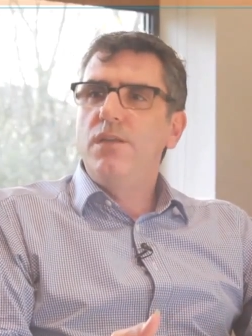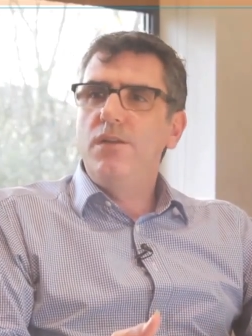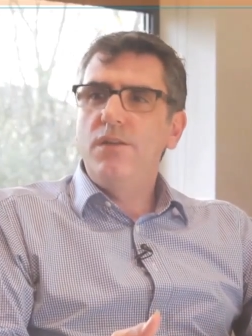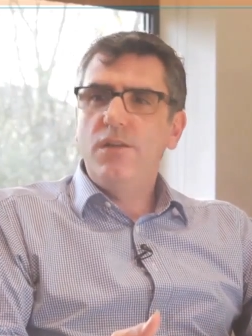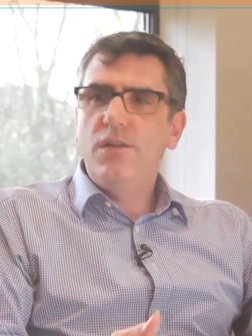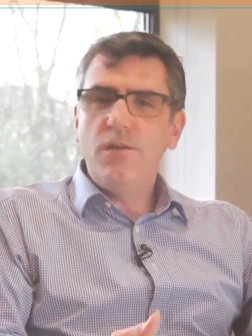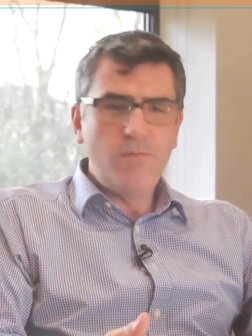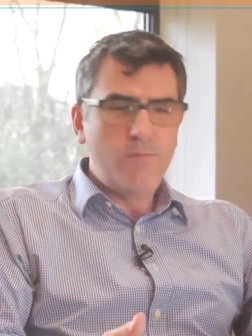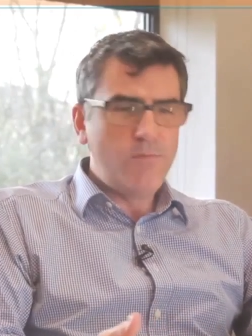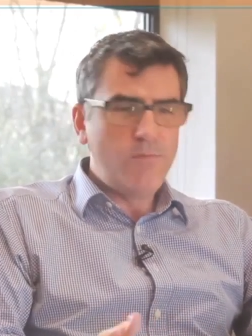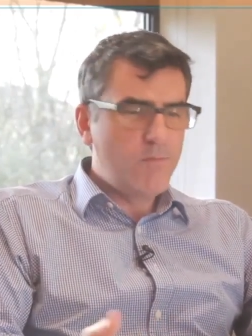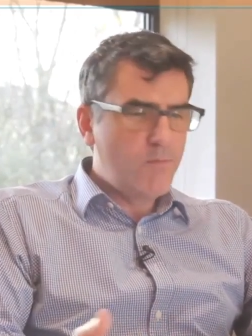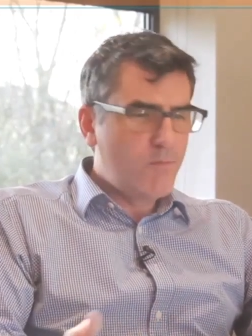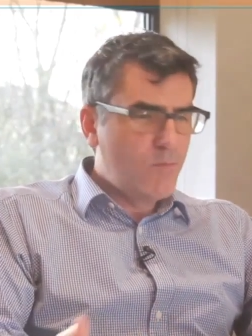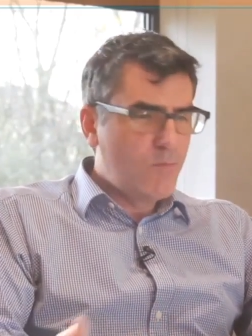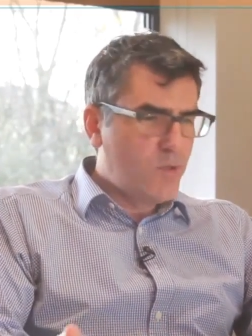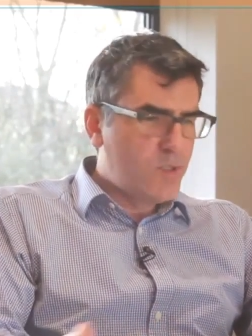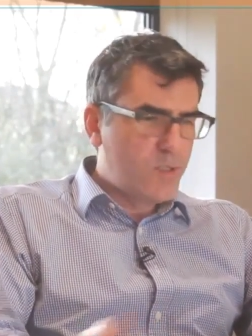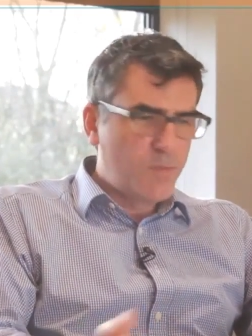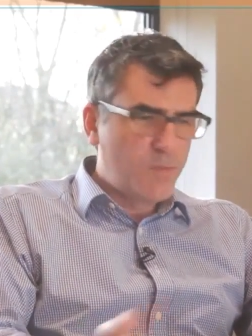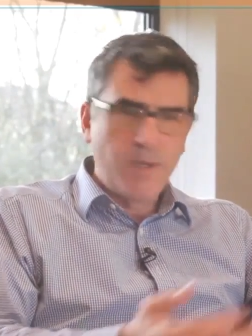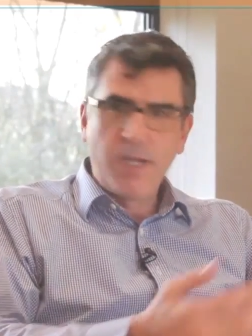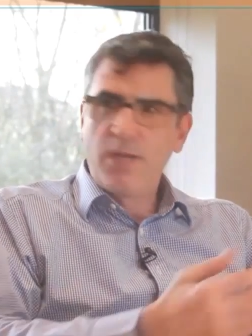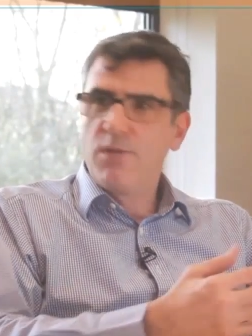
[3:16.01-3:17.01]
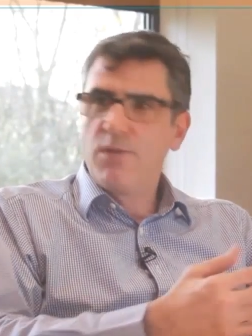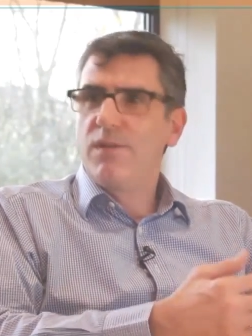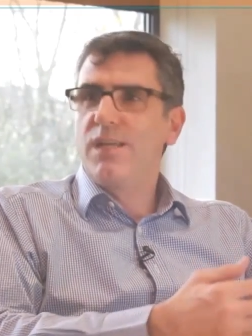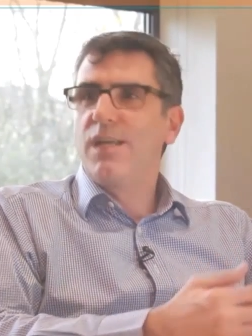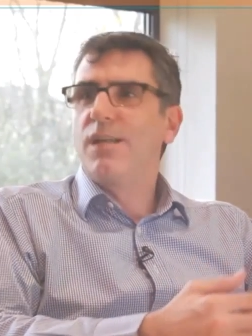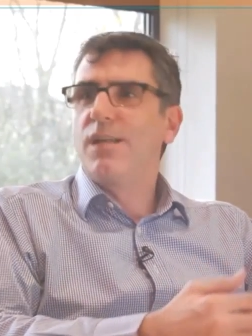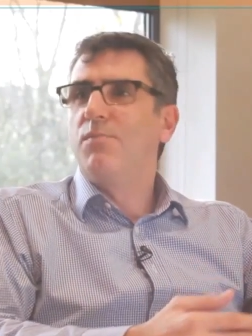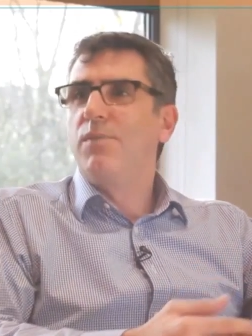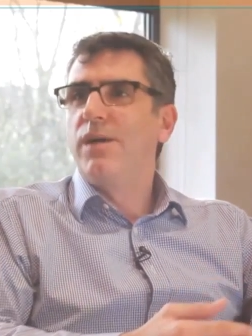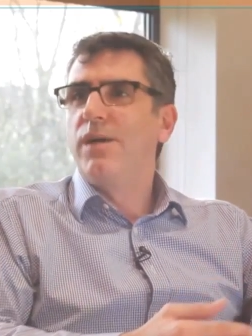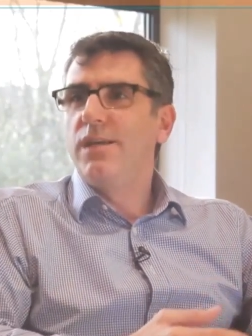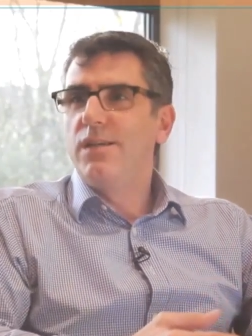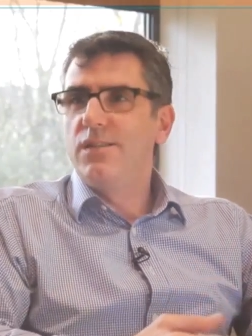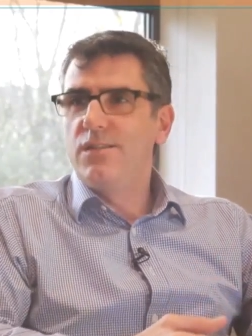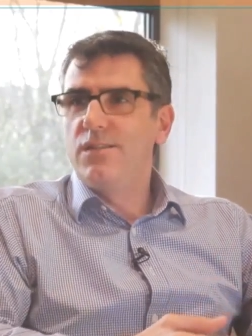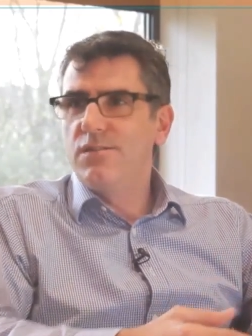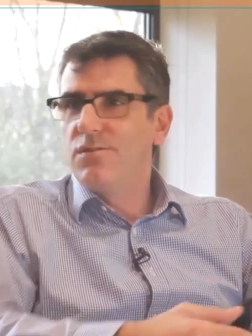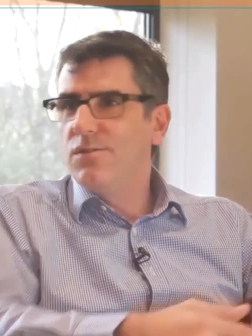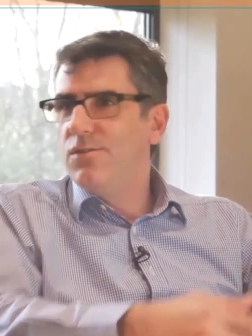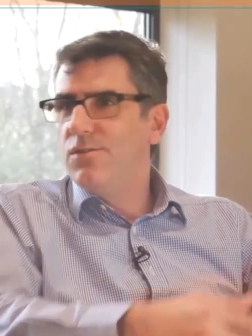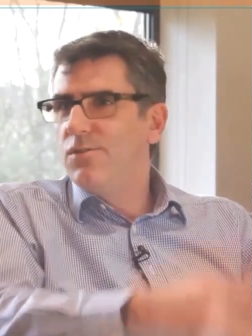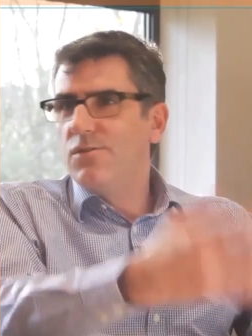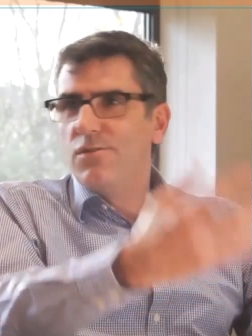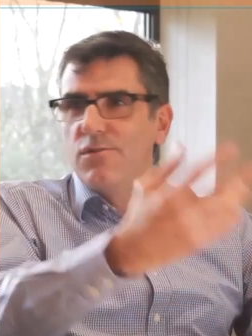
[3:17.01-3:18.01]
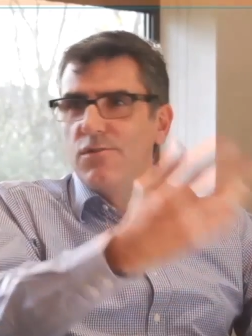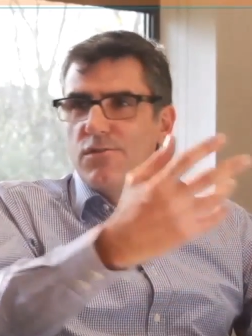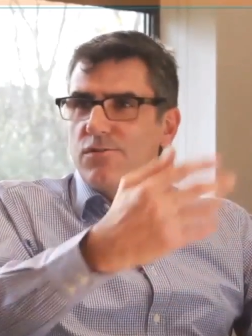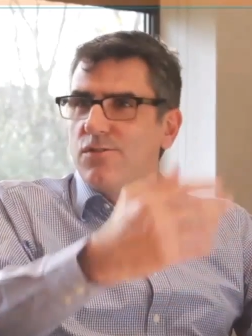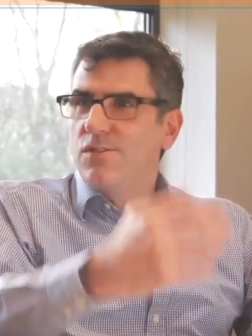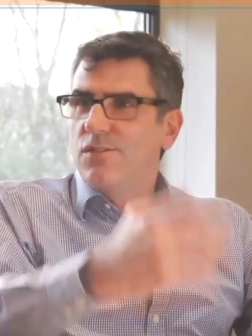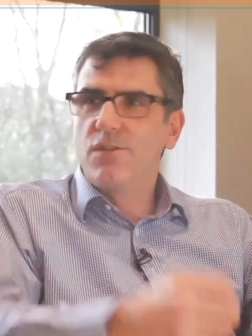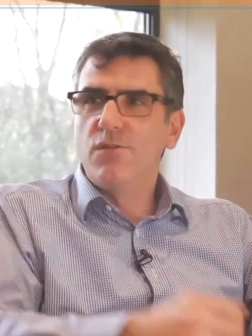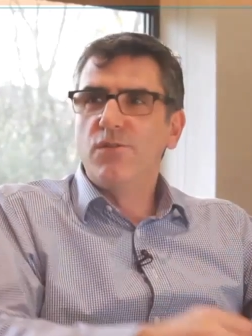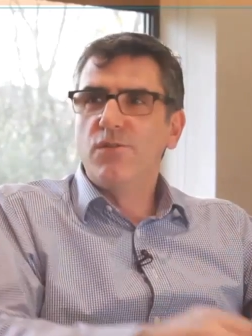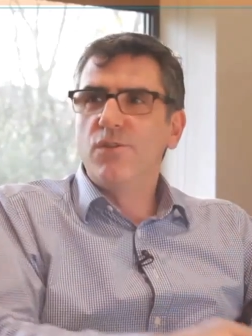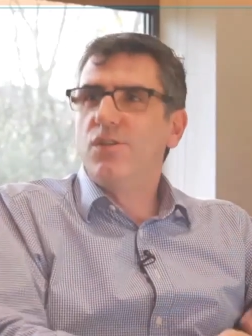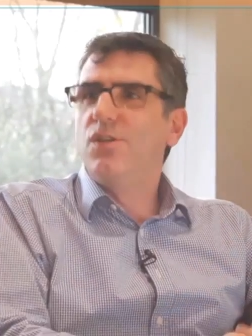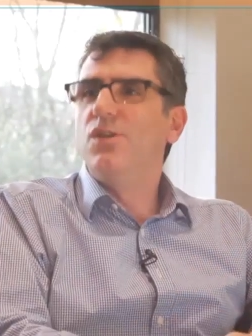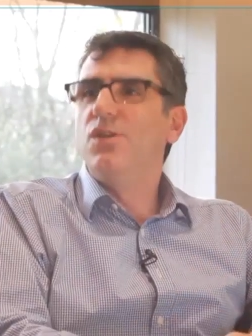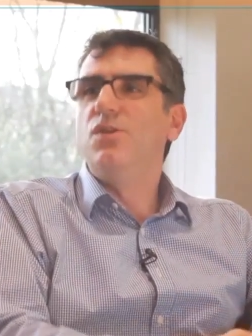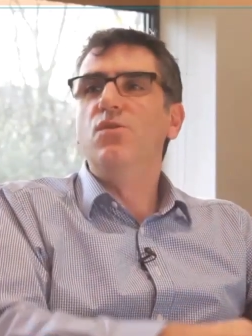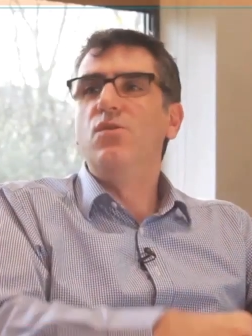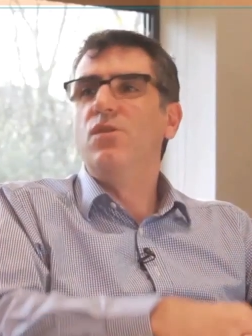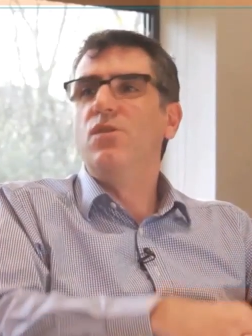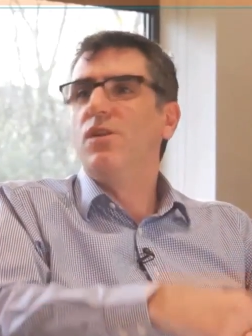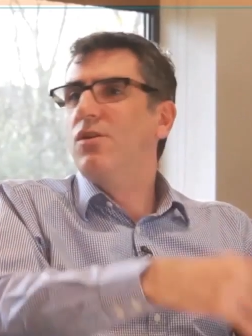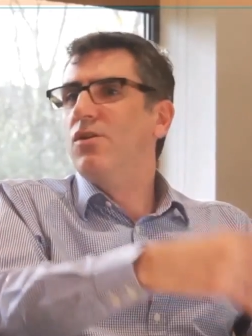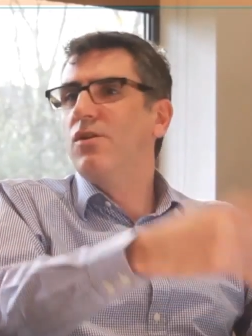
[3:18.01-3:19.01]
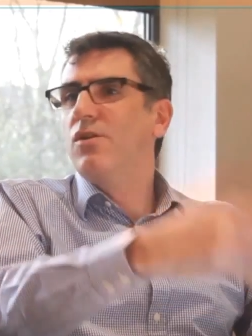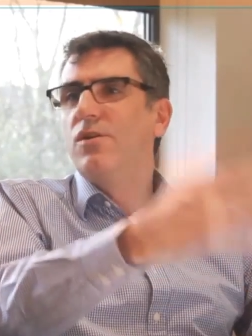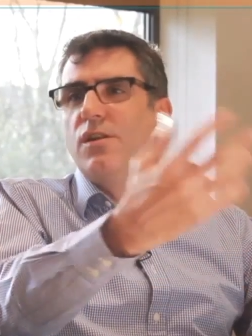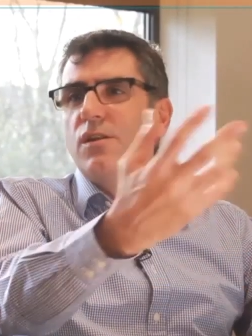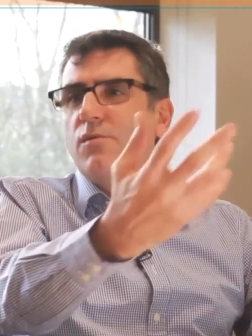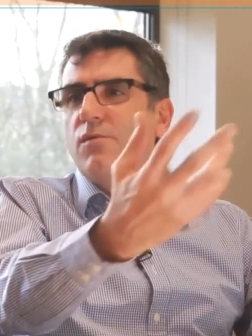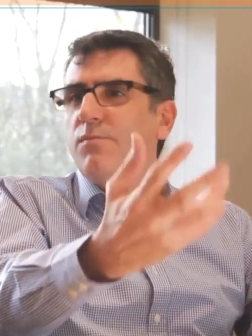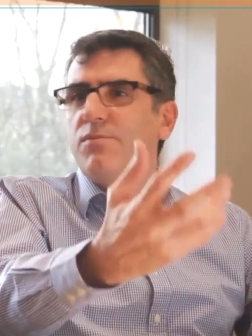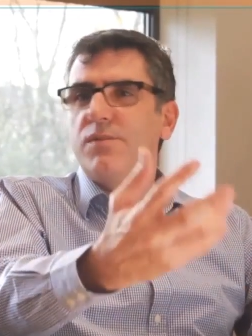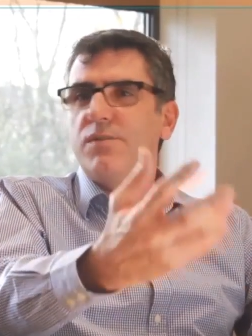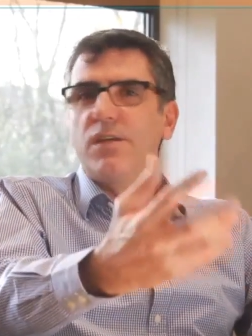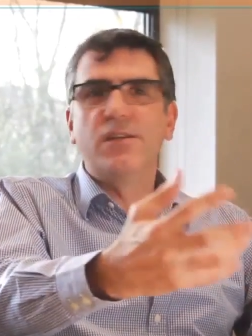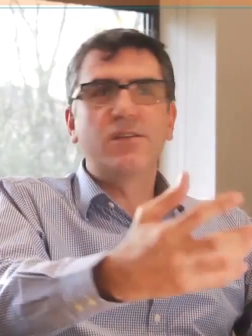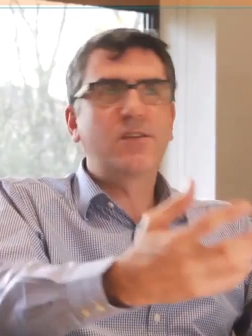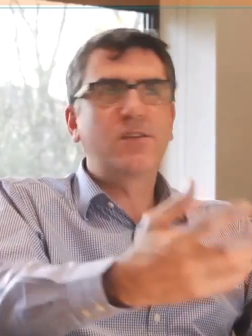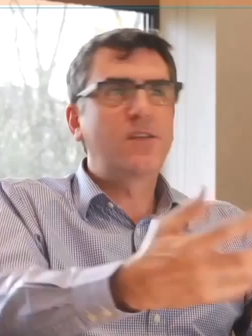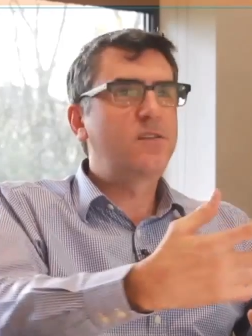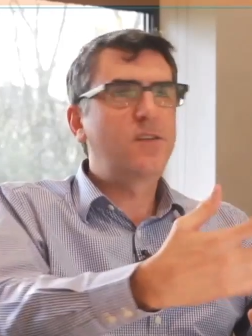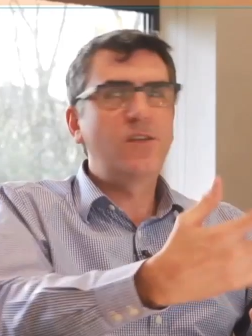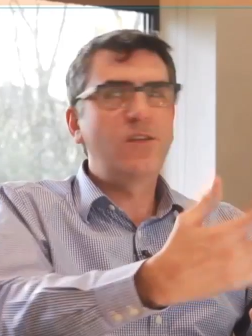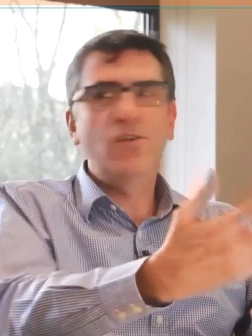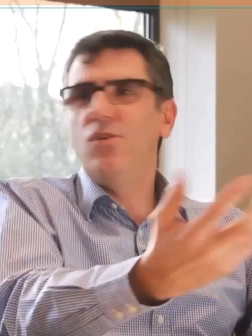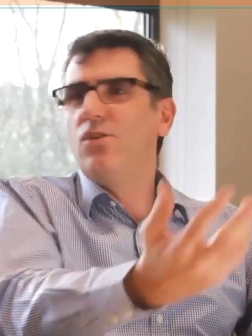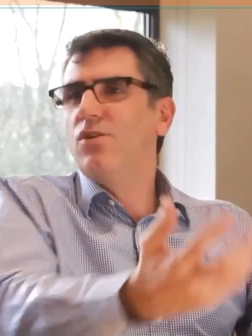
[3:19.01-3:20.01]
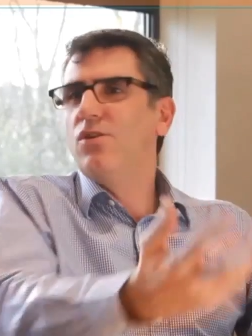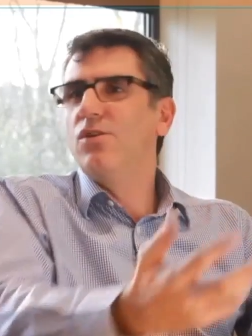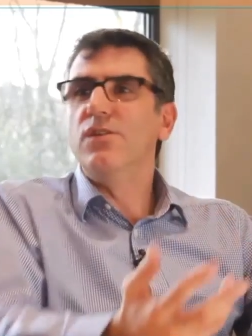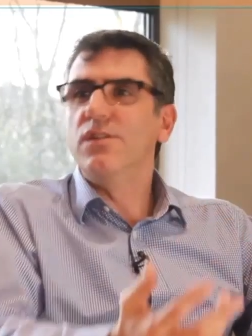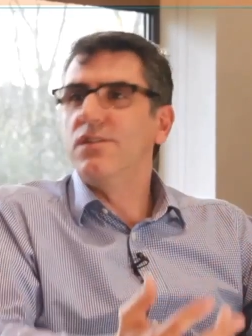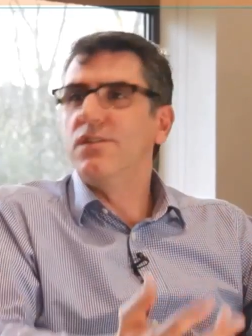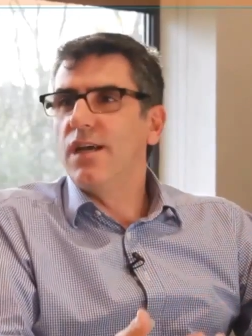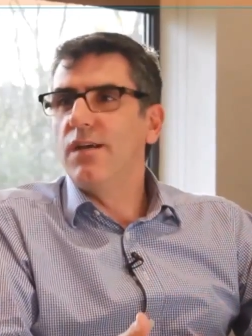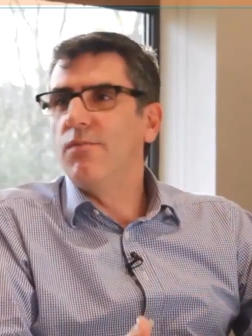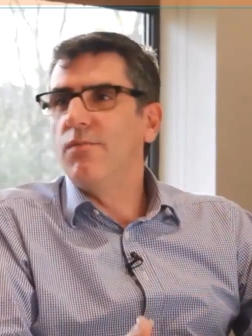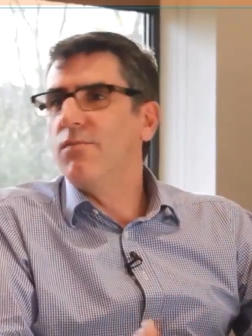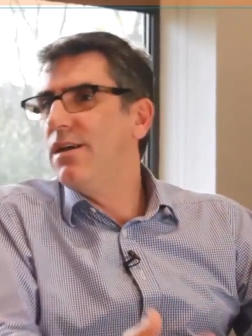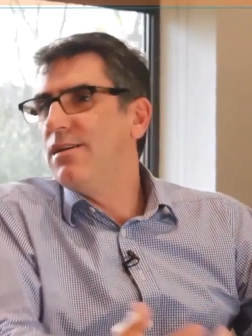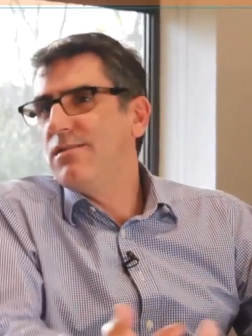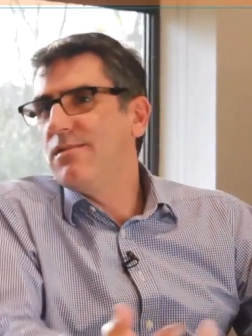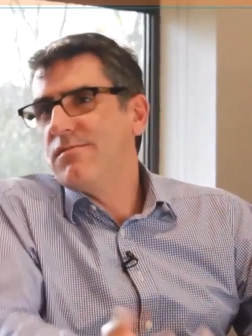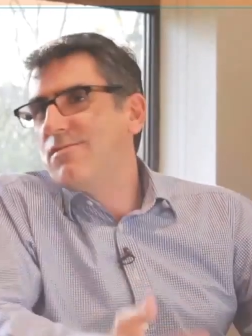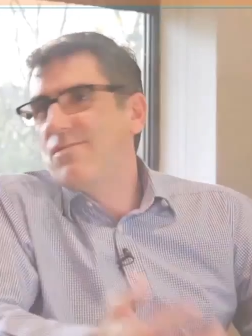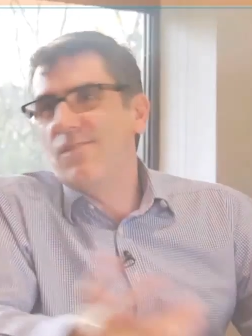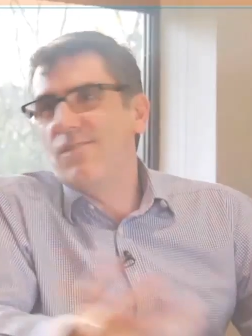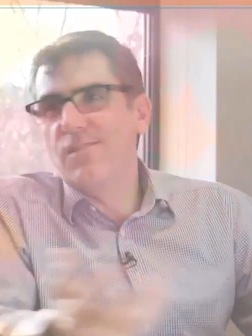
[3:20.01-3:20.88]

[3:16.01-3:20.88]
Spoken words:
you don't want to pick up the yellow pages or just go on Google and look at the websites, because they all look the same. Let's